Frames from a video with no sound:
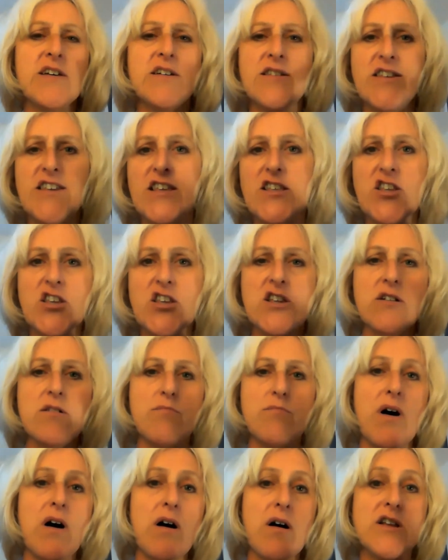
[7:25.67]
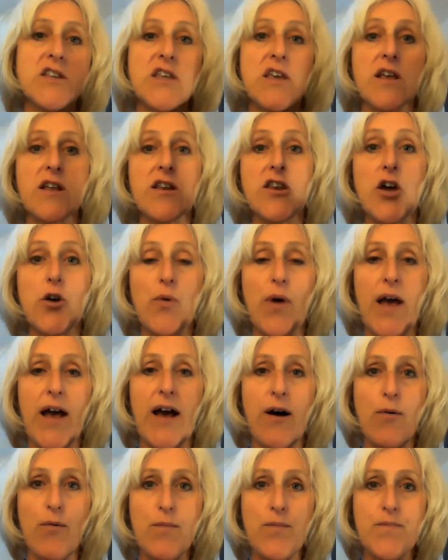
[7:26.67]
digital marketing know-how.